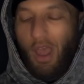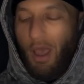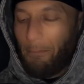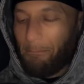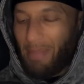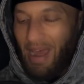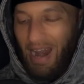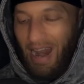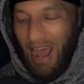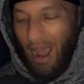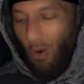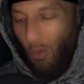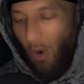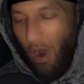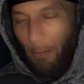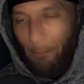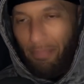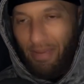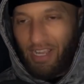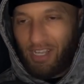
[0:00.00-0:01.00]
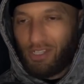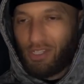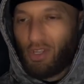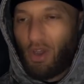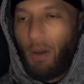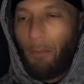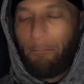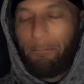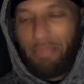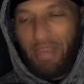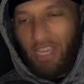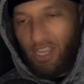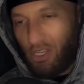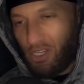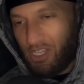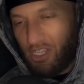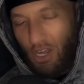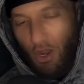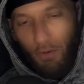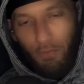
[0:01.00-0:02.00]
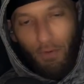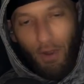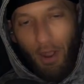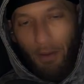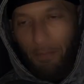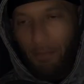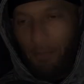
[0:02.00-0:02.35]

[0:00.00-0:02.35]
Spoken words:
Man, like 1BIGGS done, big yourself up.